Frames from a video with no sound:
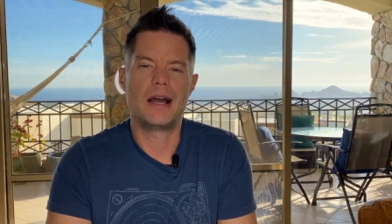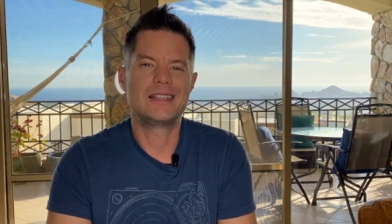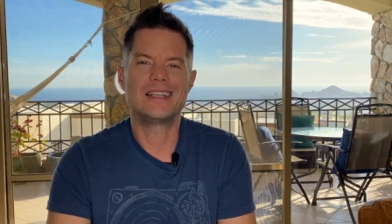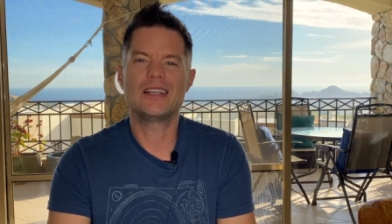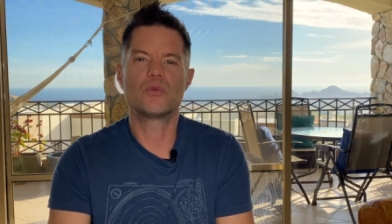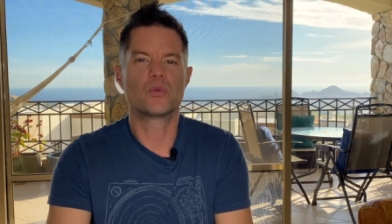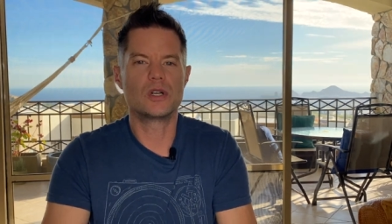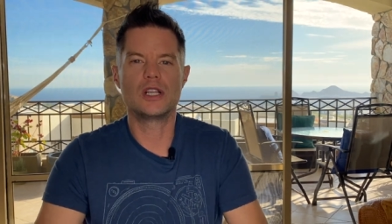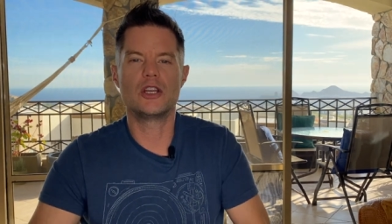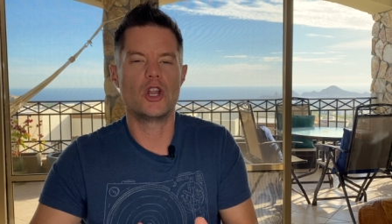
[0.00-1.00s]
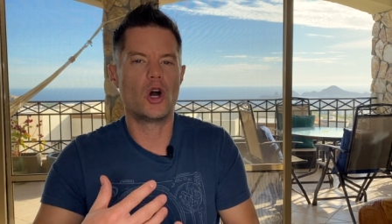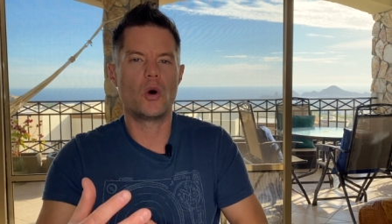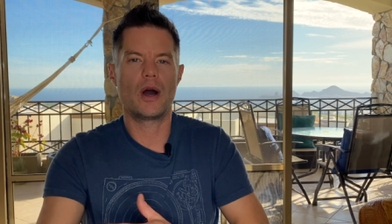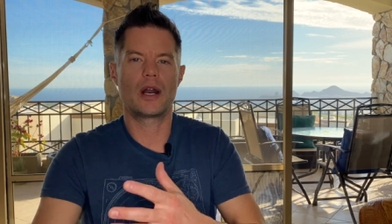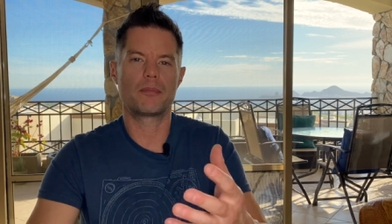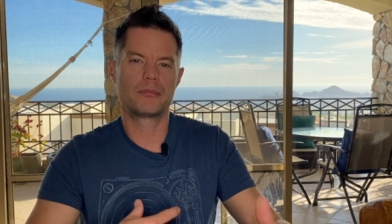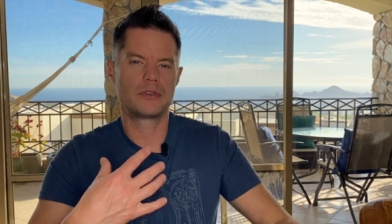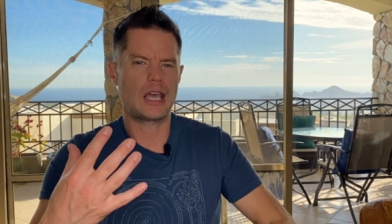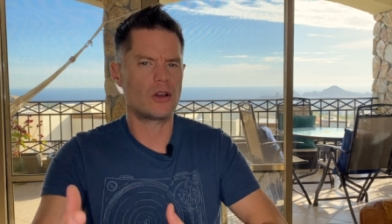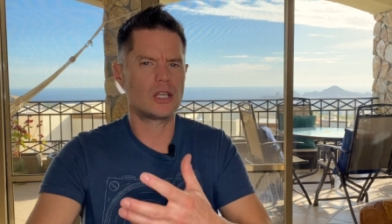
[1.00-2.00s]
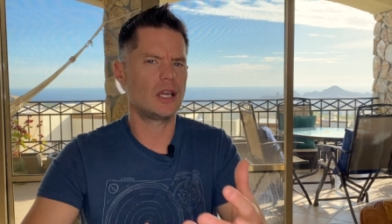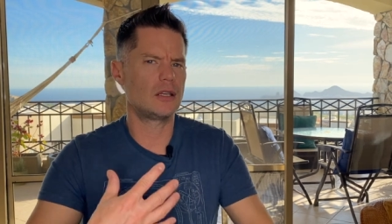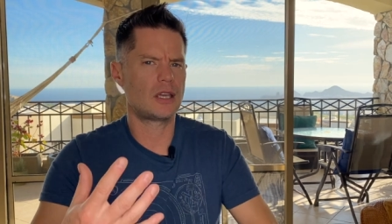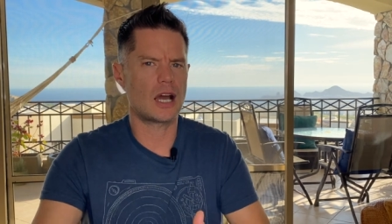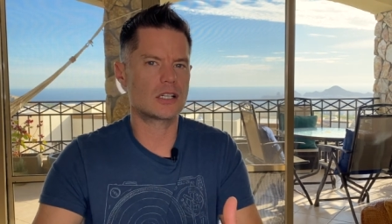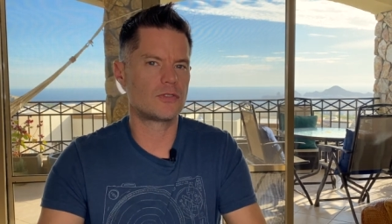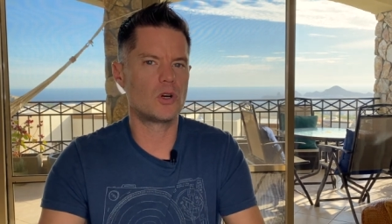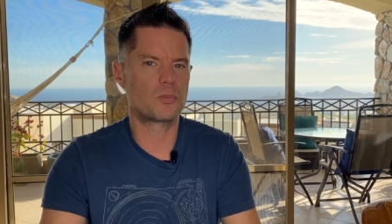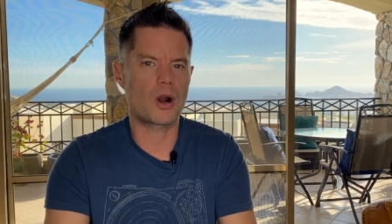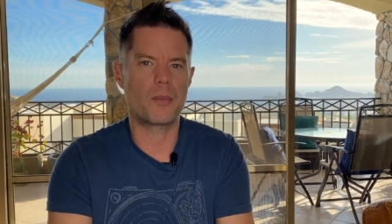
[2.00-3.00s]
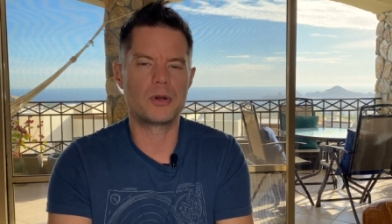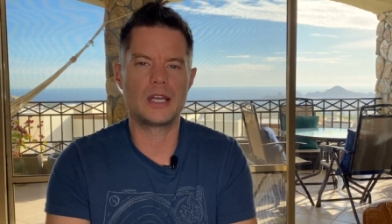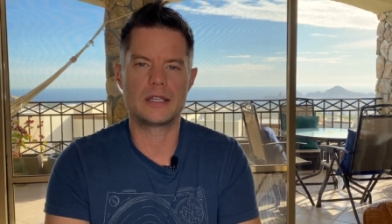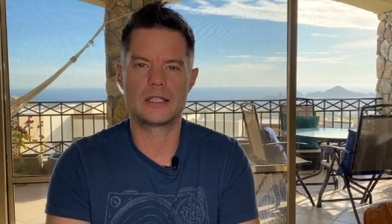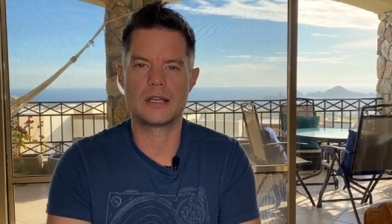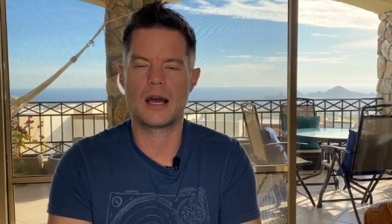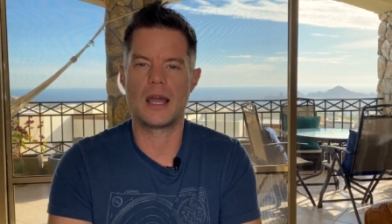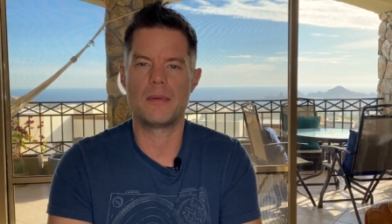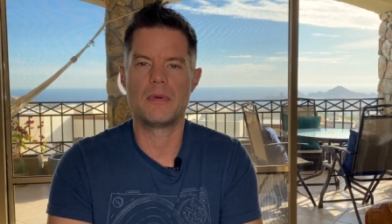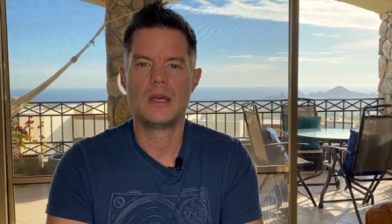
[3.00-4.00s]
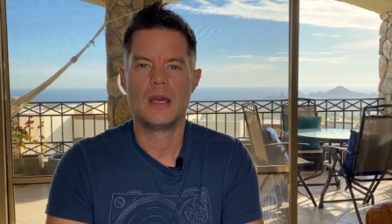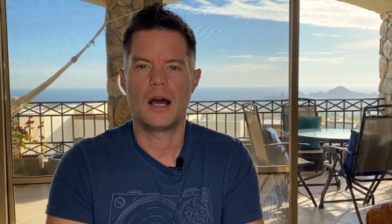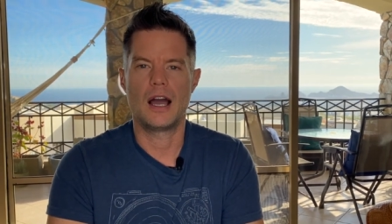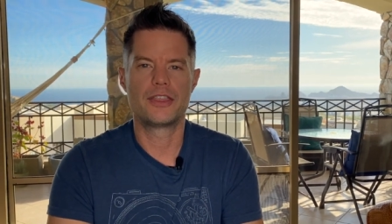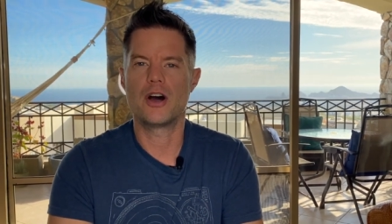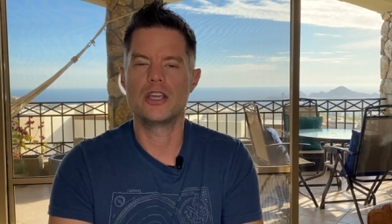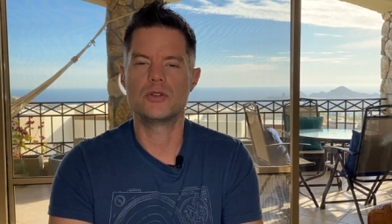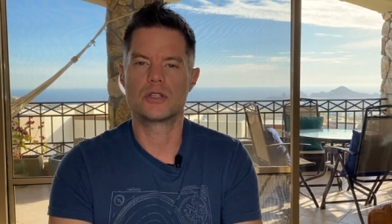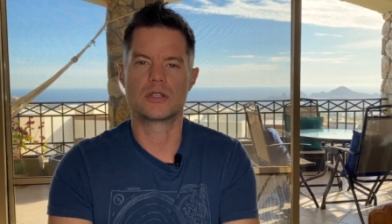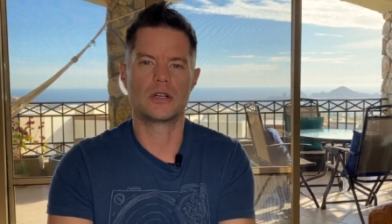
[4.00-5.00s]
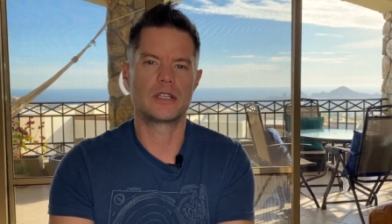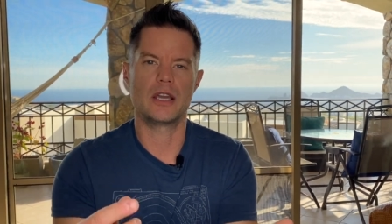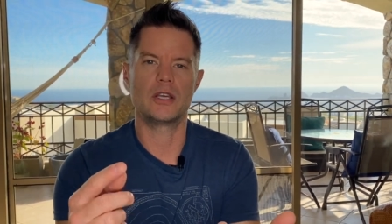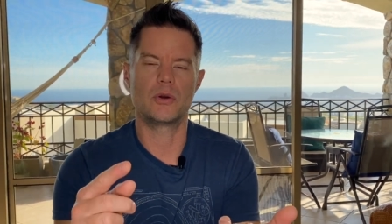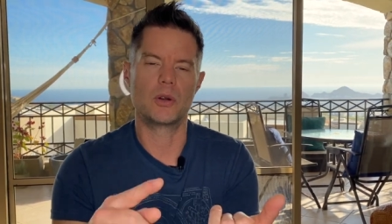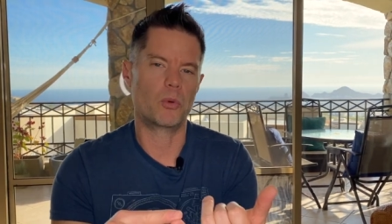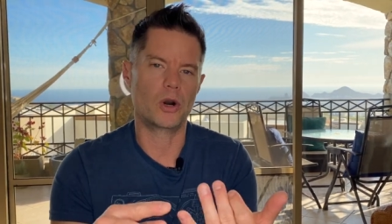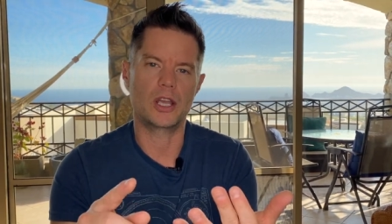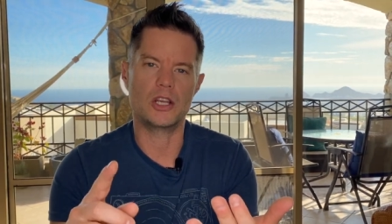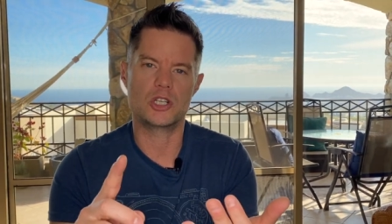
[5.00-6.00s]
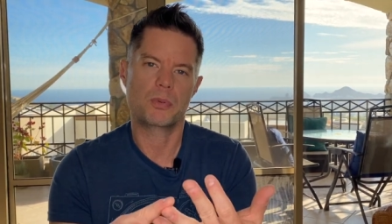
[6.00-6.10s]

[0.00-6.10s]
I didn't really know how to calculate cash flow properly at the time. I thought you just looked at, you know, your mortgage, your